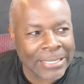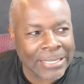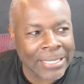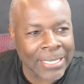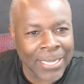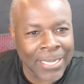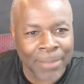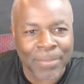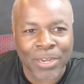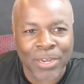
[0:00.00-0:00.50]

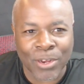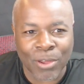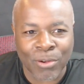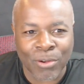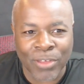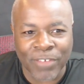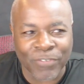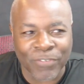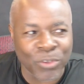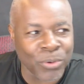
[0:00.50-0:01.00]
Let me
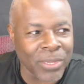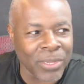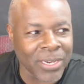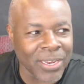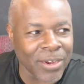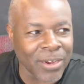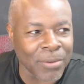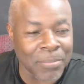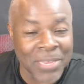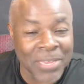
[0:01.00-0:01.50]
know if you can
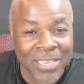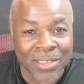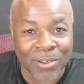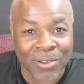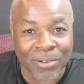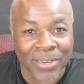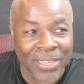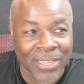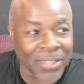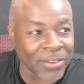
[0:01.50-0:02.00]
hear me
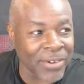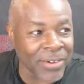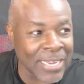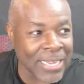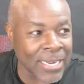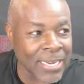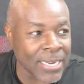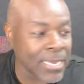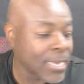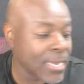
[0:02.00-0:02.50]
on the other
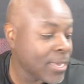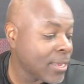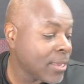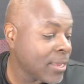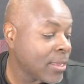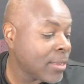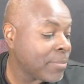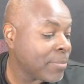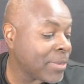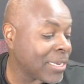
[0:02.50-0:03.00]
end,
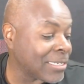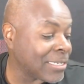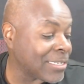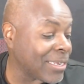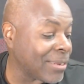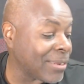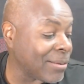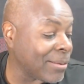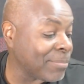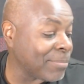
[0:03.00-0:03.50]
because
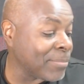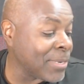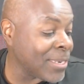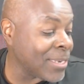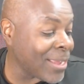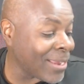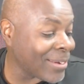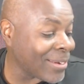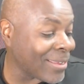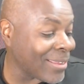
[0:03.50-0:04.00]
I'm
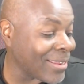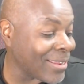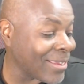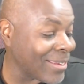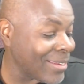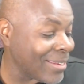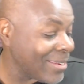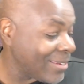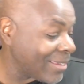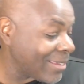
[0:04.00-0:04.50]
not getting
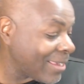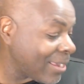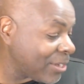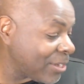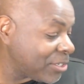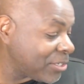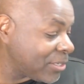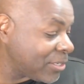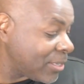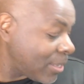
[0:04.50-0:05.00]
an
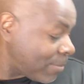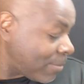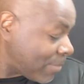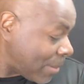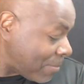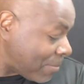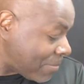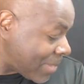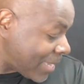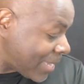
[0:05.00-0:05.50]
indication that
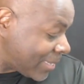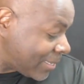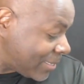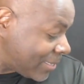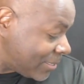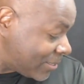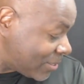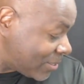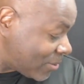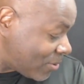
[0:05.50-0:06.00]
my mic
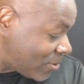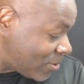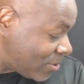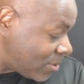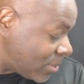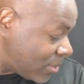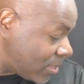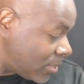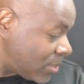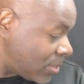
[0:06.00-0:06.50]
is
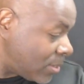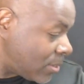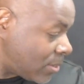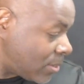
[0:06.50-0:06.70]
on.